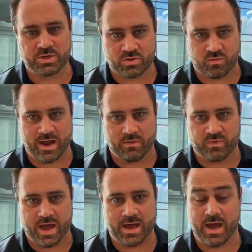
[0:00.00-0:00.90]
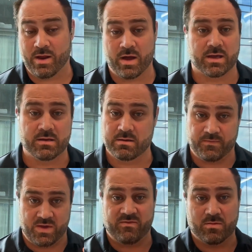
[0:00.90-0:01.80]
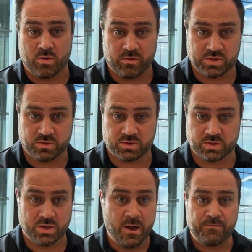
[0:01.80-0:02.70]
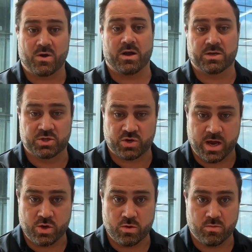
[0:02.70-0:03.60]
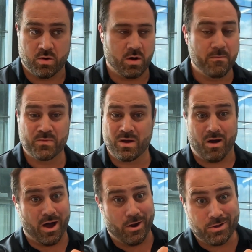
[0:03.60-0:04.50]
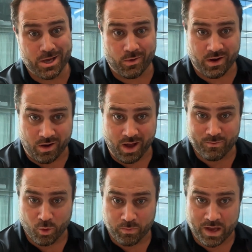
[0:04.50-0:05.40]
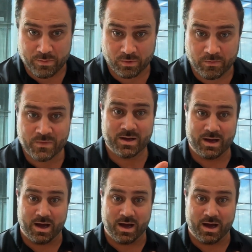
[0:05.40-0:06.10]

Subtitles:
manage around that, and I can give you more resources. I can train you more. I don't go and hire more people.